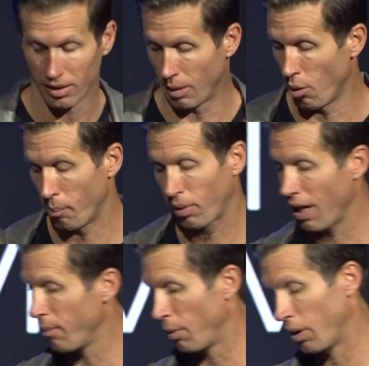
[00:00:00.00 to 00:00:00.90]
They won't
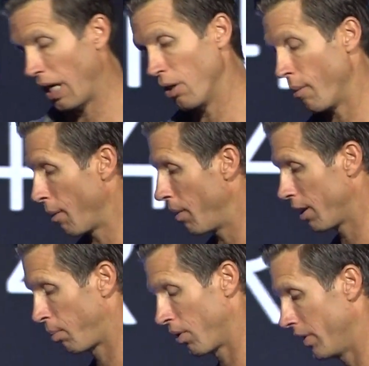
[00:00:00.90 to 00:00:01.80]
play me when I know I'm the
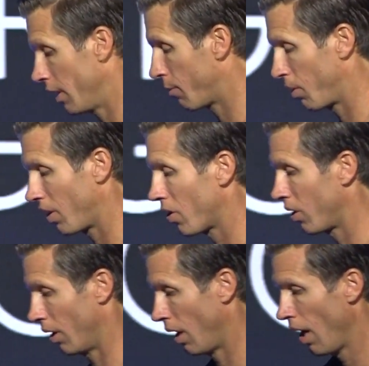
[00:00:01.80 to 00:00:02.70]
best person in this position.